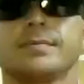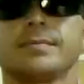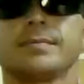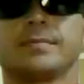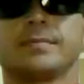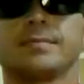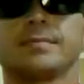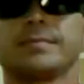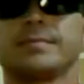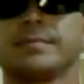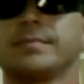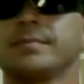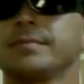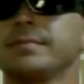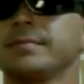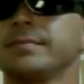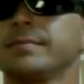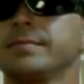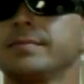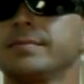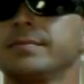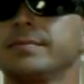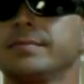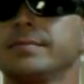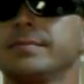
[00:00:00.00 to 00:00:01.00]

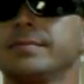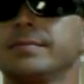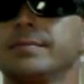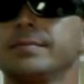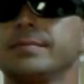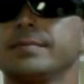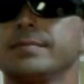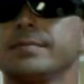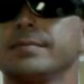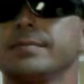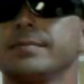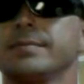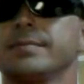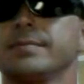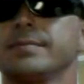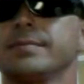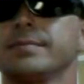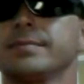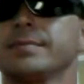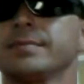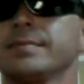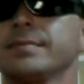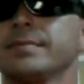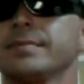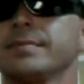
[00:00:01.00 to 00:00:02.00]

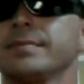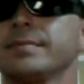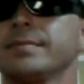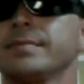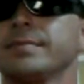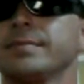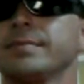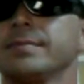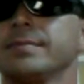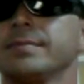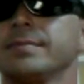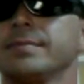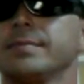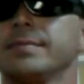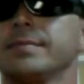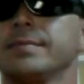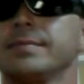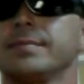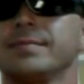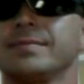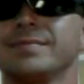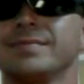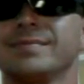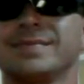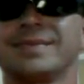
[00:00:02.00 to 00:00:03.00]

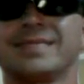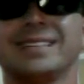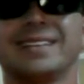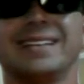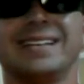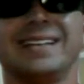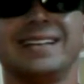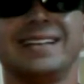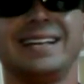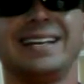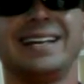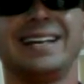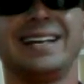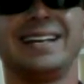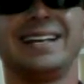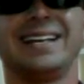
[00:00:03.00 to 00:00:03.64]
(not speaking)